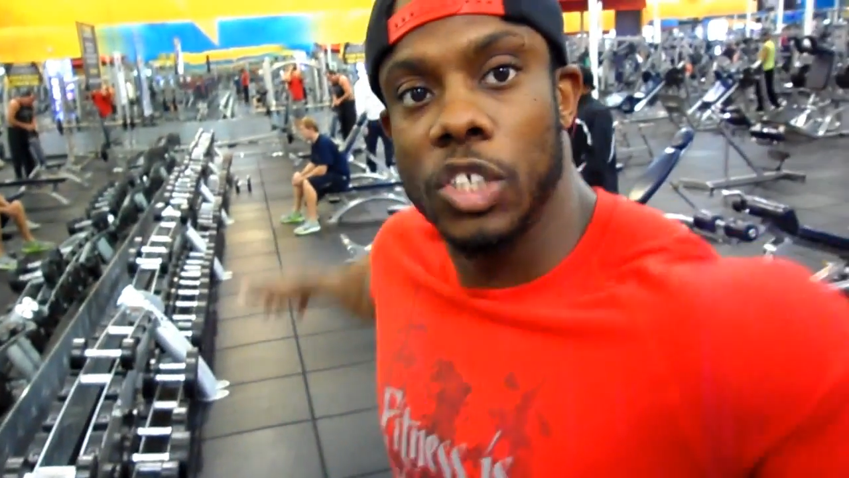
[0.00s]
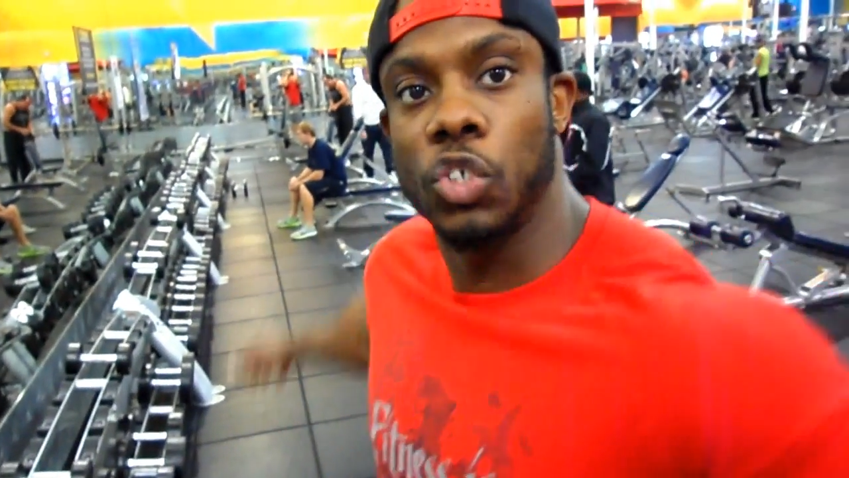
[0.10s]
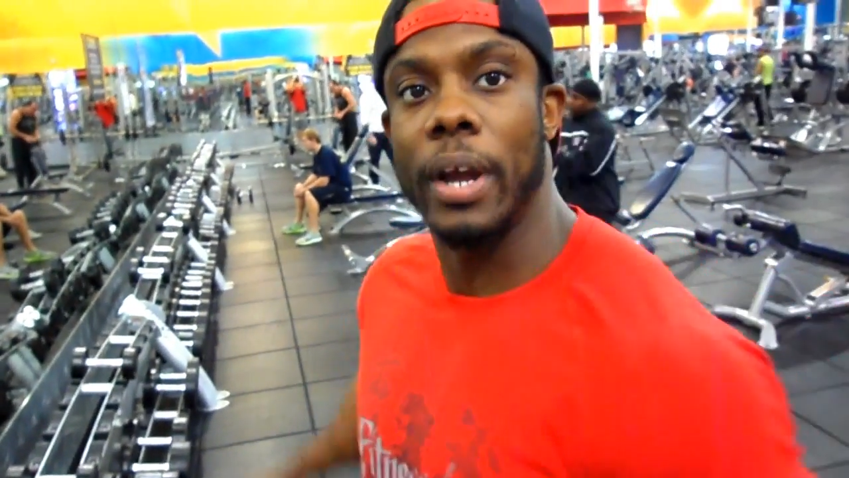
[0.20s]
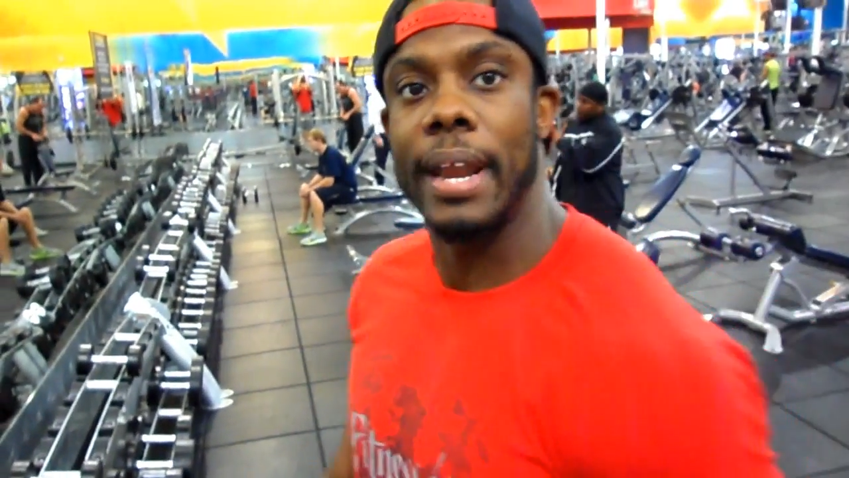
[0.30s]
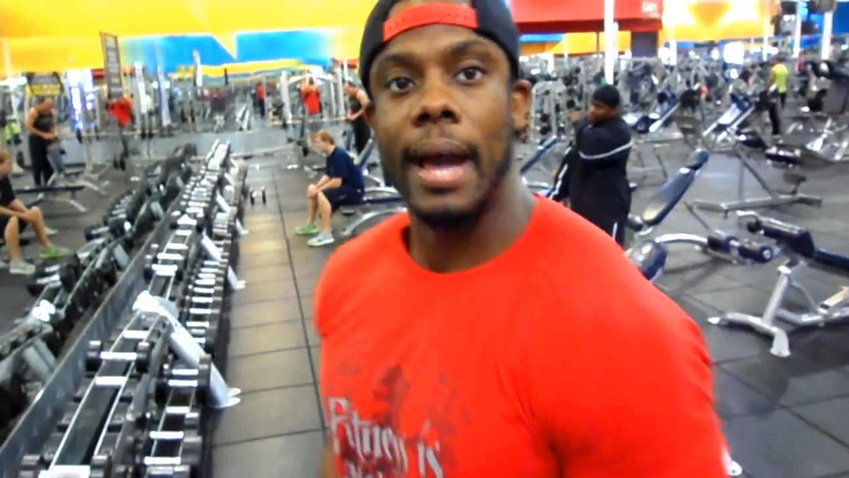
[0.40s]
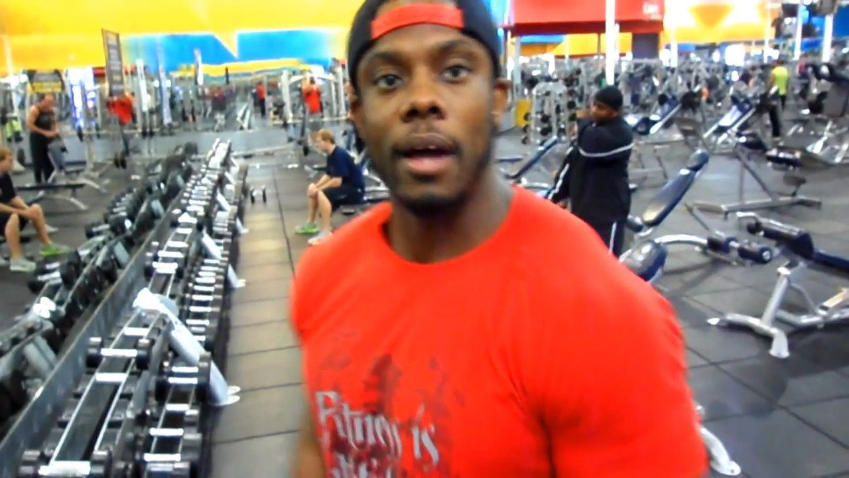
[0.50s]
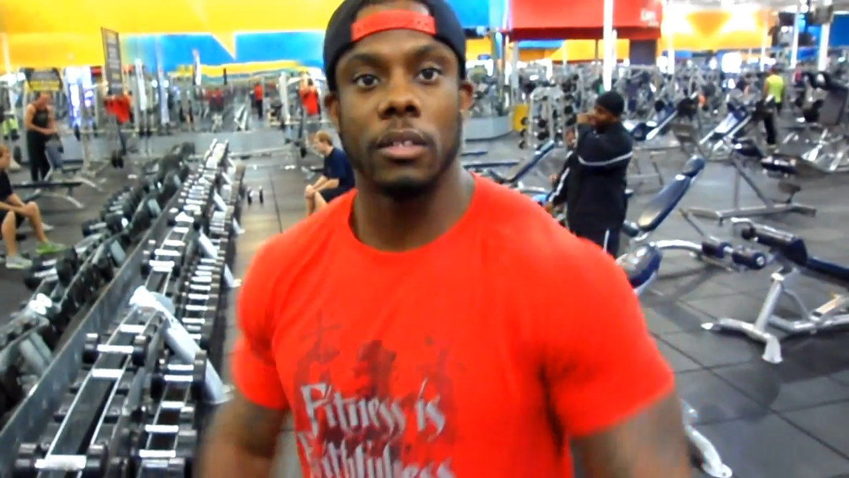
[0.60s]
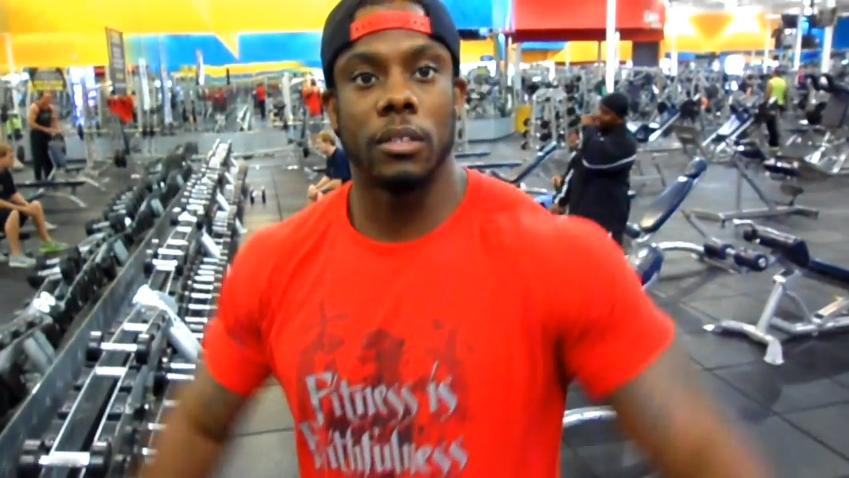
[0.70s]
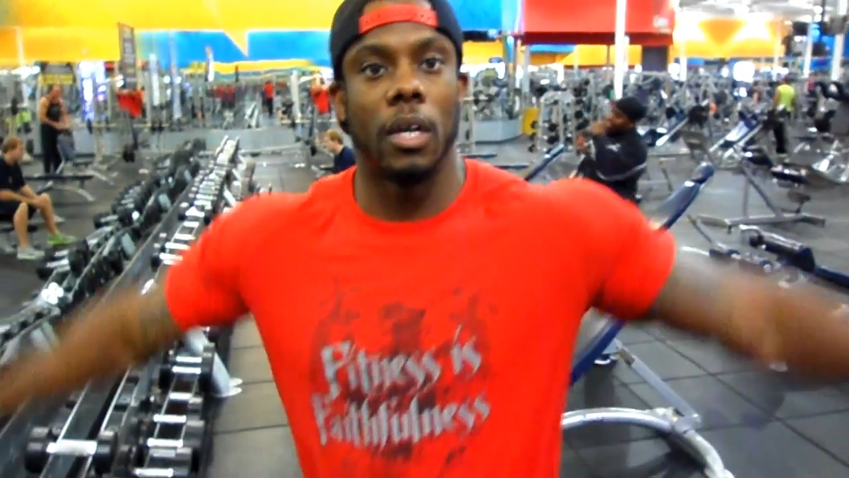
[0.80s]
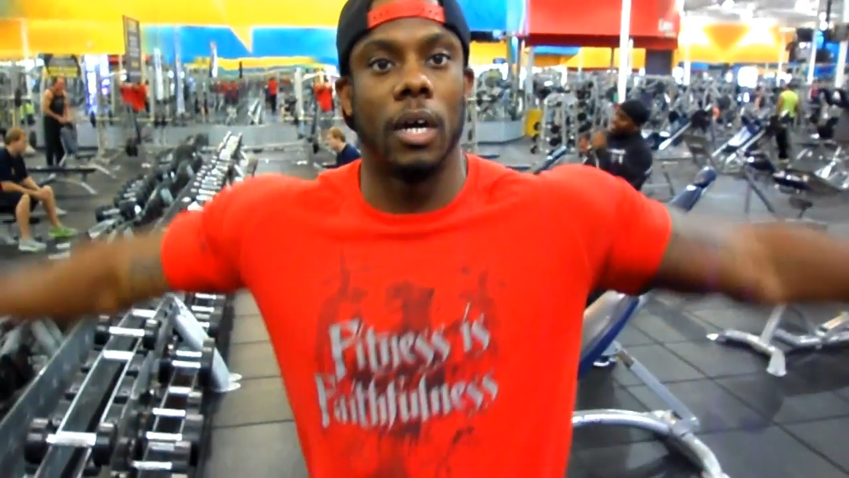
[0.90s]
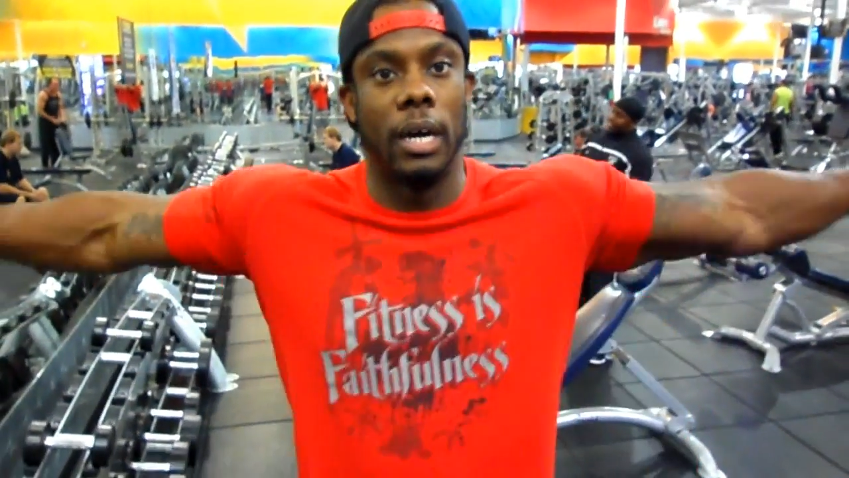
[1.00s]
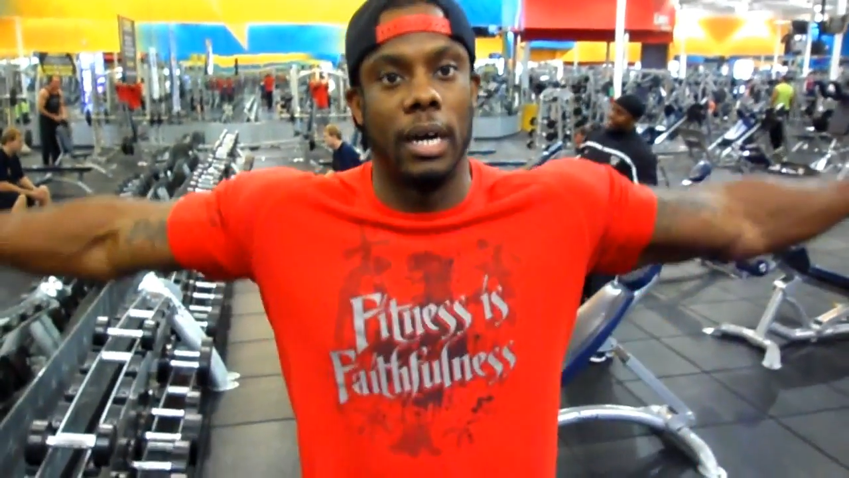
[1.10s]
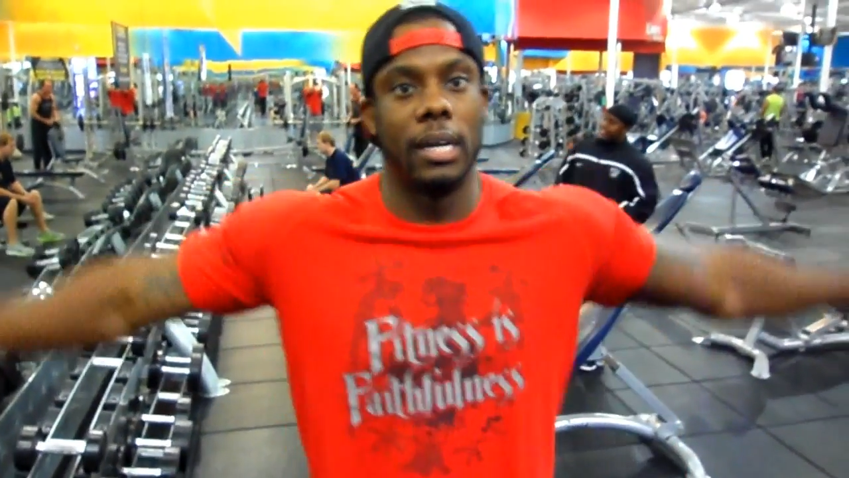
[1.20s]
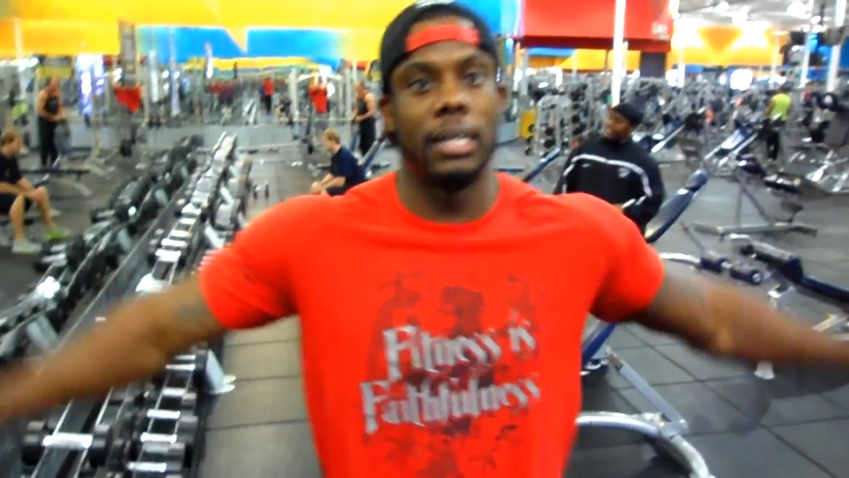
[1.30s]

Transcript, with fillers: straight out, uh,